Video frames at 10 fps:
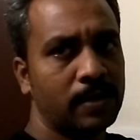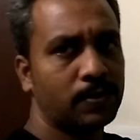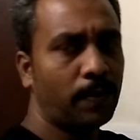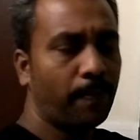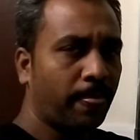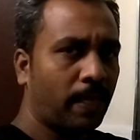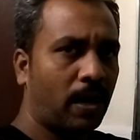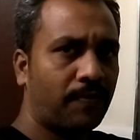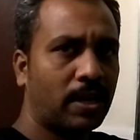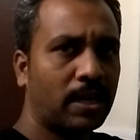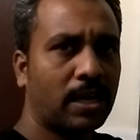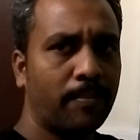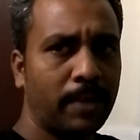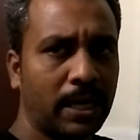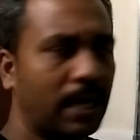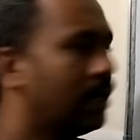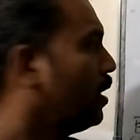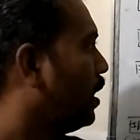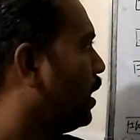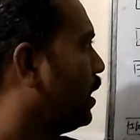So after coming
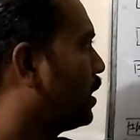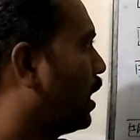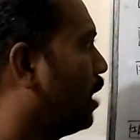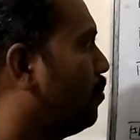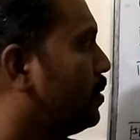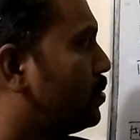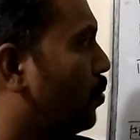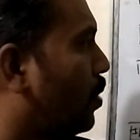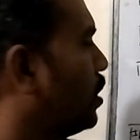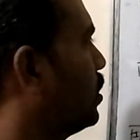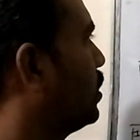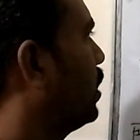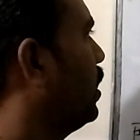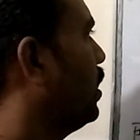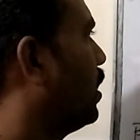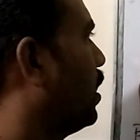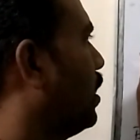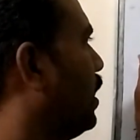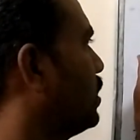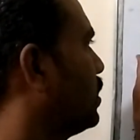in, it can be stored. Then
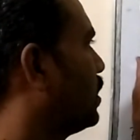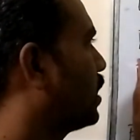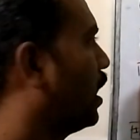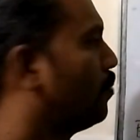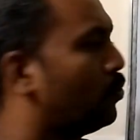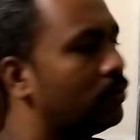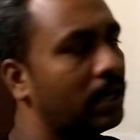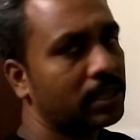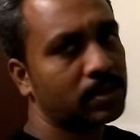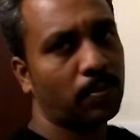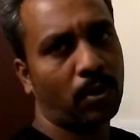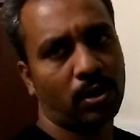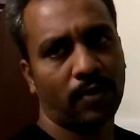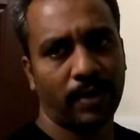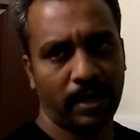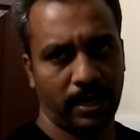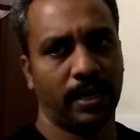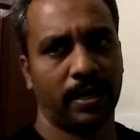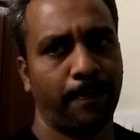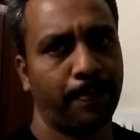next it can move the next block of a
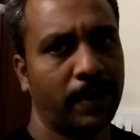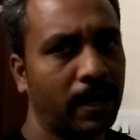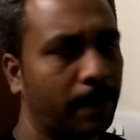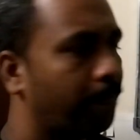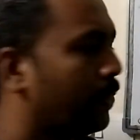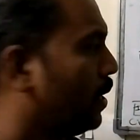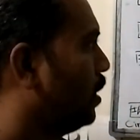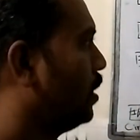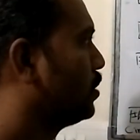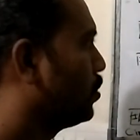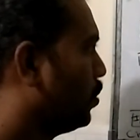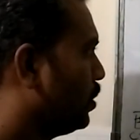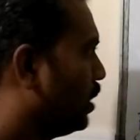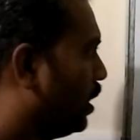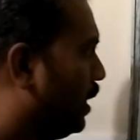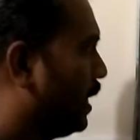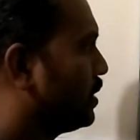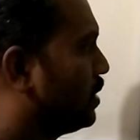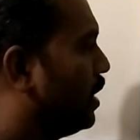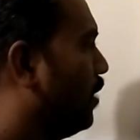data, right? So the
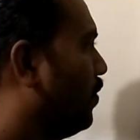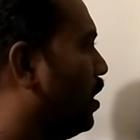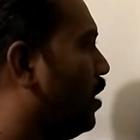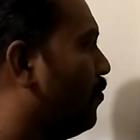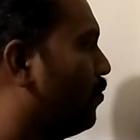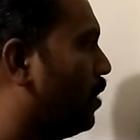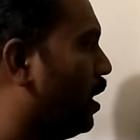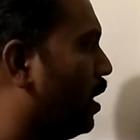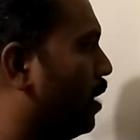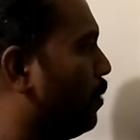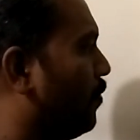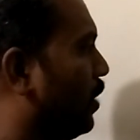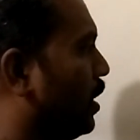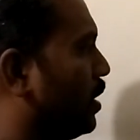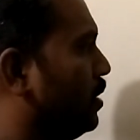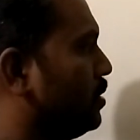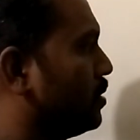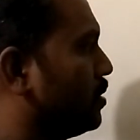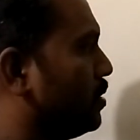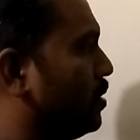next level of buffering
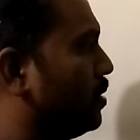is